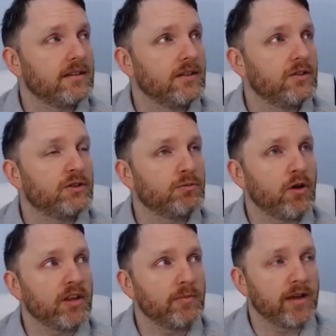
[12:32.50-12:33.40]
you
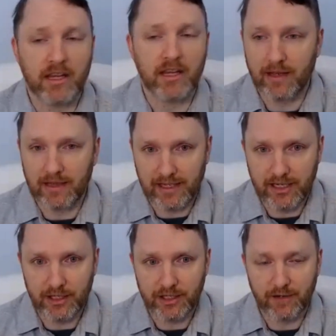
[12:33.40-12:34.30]
spoke at the beginning about
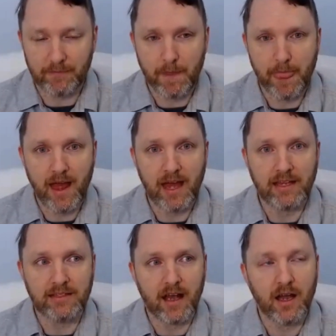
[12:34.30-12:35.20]
leadership,
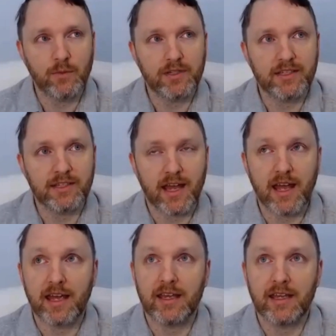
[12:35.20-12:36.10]
and I would
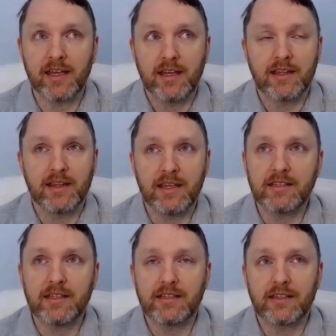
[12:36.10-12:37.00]
say
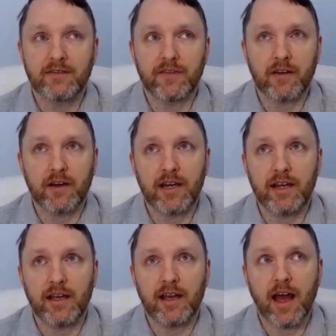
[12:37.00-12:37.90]
this is a
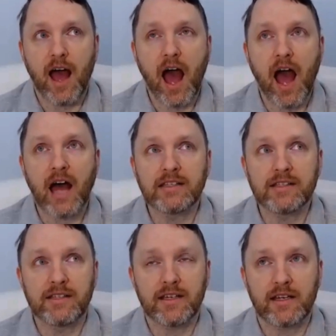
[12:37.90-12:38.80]
very
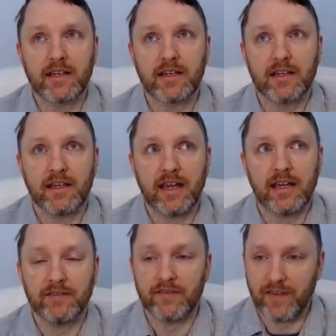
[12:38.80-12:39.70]
under
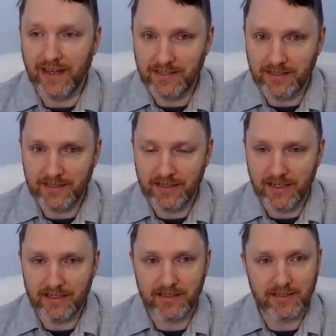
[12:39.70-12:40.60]
invested
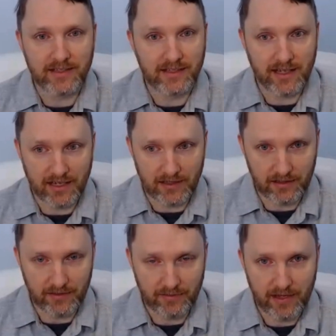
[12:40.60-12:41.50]
in
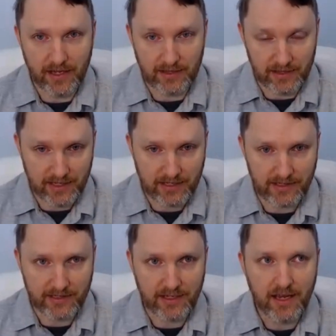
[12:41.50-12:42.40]
skill in
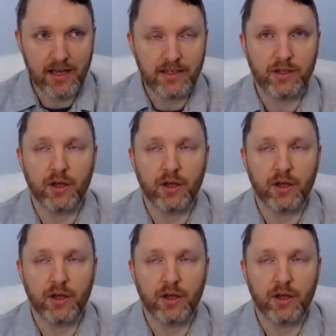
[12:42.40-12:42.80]
leaders. So,